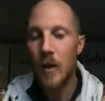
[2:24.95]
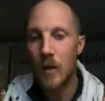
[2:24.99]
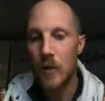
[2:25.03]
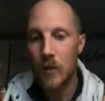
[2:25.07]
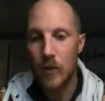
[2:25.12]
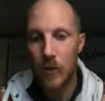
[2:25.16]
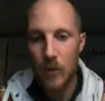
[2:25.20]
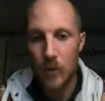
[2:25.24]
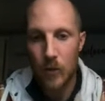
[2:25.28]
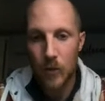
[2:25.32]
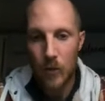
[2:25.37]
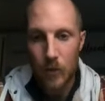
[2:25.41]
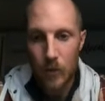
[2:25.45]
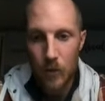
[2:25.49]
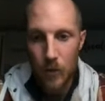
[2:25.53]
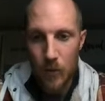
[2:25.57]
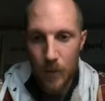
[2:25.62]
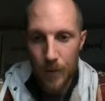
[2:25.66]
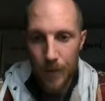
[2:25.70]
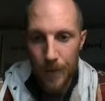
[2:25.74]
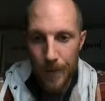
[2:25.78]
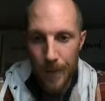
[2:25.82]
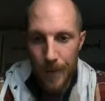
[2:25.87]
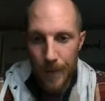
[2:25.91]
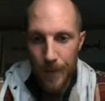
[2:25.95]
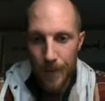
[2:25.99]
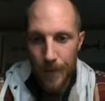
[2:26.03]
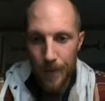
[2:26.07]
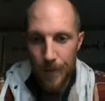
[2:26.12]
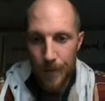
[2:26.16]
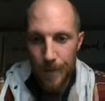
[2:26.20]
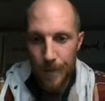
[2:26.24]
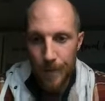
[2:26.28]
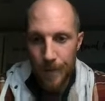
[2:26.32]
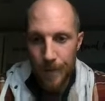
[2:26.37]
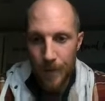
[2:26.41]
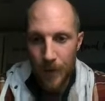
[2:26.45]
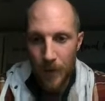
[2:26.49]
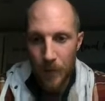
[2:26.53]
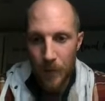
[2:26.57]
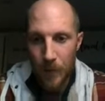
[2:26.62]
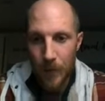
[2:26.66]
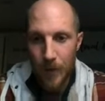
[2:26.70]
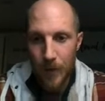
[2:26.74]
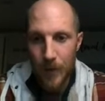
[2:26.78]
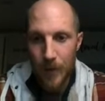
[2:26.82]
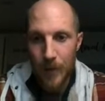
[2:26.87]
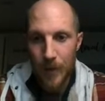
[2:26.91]
So
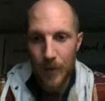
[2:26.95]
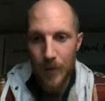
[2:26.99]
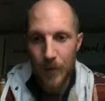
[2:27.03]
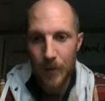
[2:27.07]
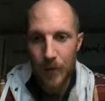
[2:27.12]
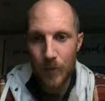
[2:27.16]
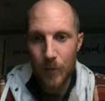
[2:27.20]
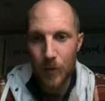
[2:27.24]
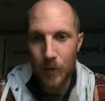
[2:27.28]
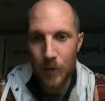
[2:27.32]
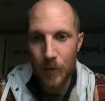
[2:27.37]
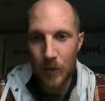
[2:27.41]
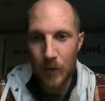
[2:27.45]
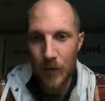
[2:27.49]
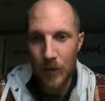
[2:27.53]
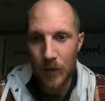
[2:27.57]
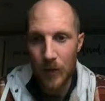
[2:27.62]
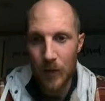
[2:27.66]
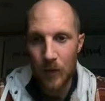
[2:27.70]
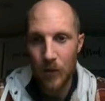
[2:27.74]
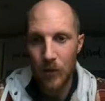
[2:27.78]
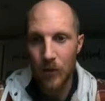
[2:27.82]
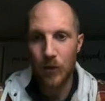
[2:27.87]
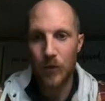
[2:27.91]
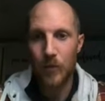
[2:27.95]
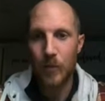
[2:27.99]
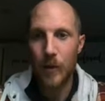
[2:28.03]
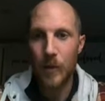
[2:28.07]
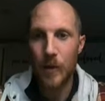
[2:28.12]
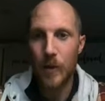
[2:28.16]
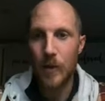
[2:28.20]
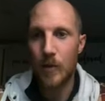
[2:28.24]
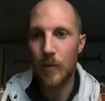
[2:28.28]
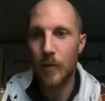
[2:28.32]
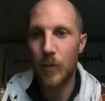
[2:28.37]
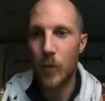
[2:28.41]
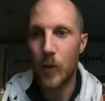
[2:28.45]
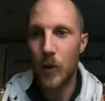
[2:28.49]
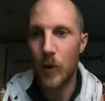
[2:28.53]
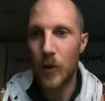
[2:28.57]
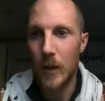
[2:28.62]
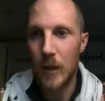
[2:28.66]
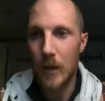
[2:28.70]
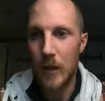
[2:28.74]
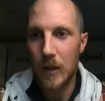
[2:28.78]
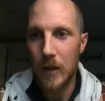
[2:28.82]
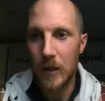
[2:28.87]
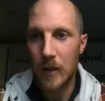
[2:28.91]
probably it makes the most sense to just pick up where
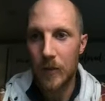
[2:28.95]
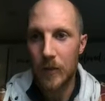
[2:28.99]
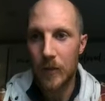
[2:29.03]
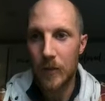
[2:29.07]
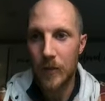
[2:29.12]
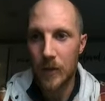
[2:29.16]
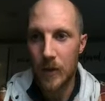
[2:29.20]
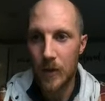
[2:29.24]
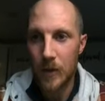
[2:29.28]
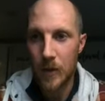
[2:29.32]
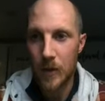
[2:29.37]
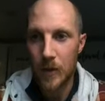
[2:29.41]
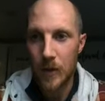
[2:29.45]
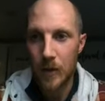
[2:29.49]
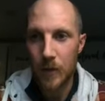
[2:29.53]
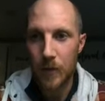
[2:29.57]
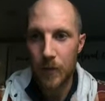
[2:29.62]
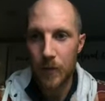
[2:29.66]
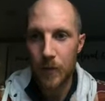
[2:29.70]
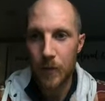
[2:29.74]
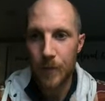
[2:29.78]
I left off.